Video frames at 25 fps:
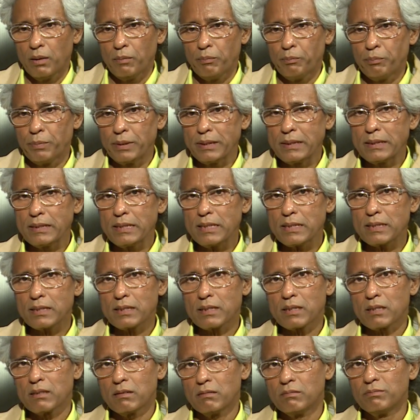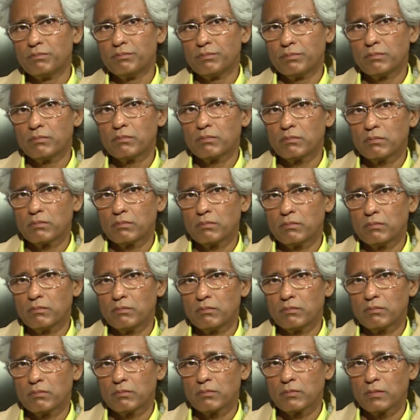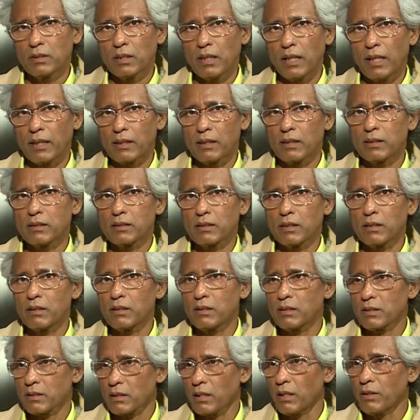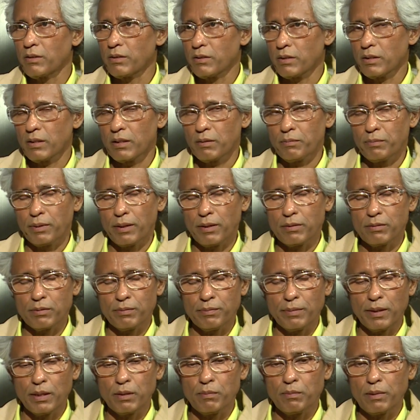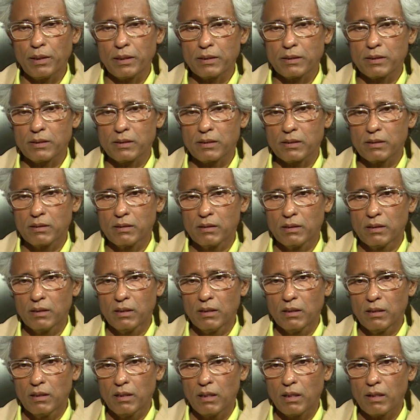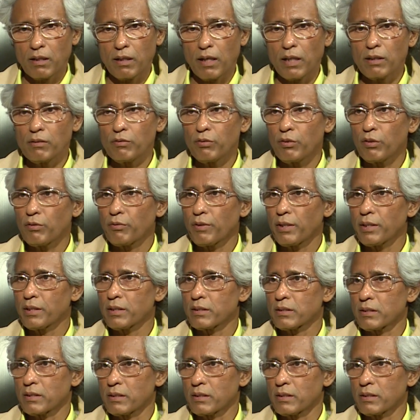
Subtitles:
Business, at least in this country and perhaps in many places, are run for various